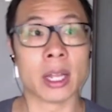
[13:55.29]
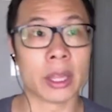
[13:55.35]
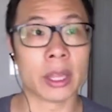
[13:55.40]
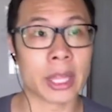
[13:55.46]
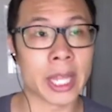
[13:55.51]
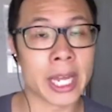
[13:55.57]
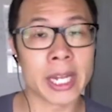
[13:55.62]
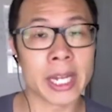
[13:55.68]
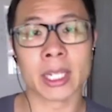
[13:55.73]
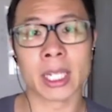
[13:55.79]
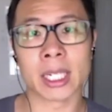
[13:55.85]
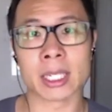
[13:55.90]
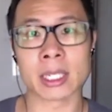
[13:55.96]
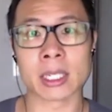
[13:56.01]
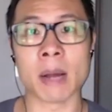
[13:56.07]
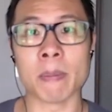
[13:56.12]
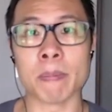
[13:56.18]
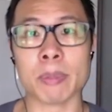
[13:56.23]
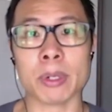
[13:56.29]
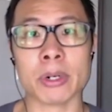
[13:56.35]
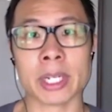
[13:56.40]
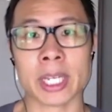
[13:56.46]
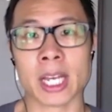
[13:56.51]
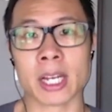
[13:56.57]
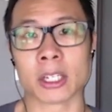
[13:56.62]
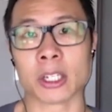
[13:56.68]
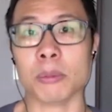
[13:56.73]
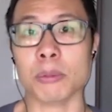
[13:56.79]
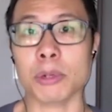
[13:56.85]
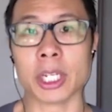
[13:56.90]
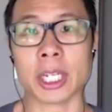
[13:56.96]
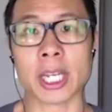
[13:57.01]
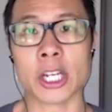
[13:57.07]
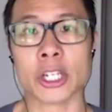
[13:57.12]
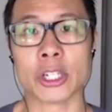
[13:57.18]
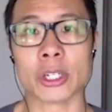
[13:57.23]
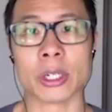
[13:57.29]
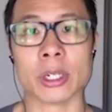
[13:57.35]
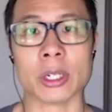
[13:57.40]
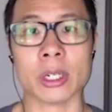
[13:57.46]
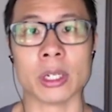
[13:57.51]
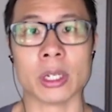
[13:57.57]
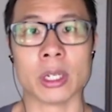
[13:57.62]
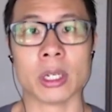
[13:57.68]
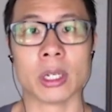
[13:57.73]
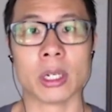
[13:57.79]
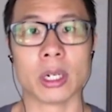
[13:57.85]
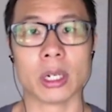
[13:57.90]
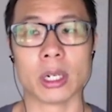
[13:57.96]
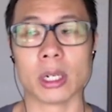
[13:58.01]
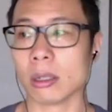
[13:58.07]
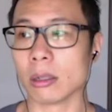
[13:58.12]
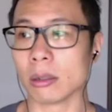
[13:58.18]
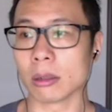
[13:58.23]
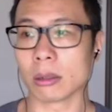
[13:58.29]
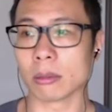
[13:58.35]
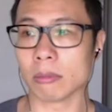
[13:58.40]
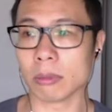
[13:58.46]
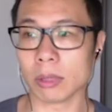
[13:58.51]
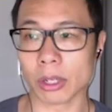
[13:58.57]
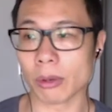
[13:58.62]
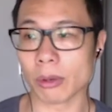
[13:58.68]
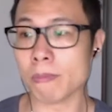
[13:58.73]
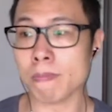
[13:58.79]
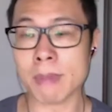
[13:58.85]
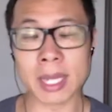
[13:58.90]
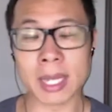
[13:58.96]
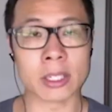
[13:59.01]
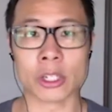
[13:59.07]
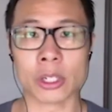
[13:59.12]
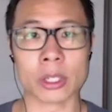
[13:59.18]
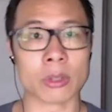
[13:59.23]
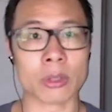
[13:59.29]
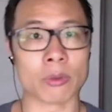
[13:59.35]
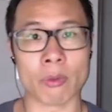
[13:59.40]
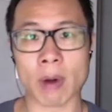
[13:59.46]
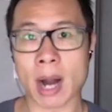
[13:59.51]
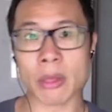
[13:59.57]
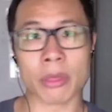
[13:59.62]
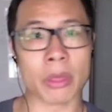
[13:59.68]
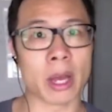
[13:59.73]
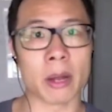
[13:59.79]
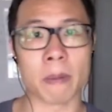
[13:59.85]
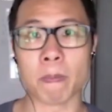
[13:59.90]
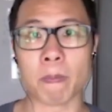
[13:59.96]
then let's start building out communication, you know, messages around that.